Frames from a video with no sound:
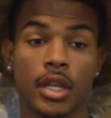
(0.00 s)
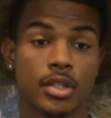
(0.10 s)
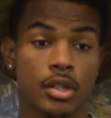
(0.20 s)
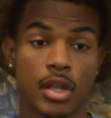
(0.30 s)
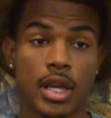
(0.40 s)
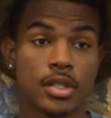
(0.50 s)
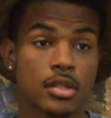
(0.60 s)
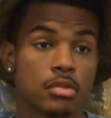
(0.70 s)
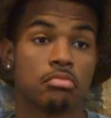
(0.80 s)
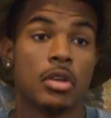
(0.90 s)
So
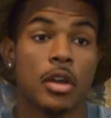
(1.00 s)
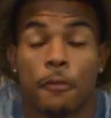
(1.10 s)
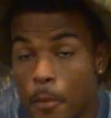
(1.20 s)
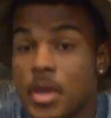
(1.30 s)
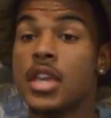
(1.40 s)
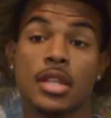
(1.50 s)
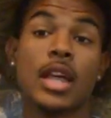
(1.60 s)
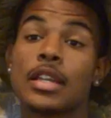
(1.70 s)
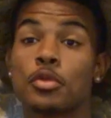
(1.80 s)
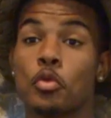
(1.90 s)
that's, for me,
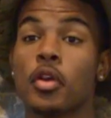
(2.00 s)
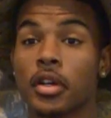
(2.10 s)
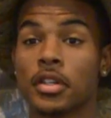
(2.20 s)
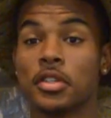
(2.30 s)
that's what worked.